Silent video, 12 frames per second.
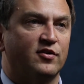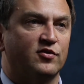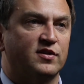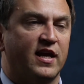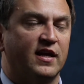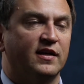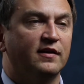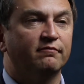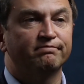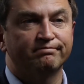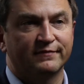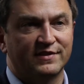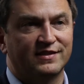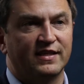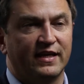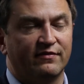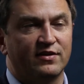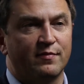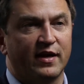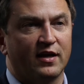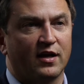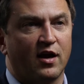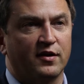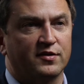understanding, even to make
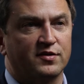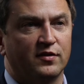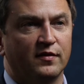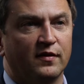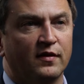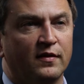a codicil.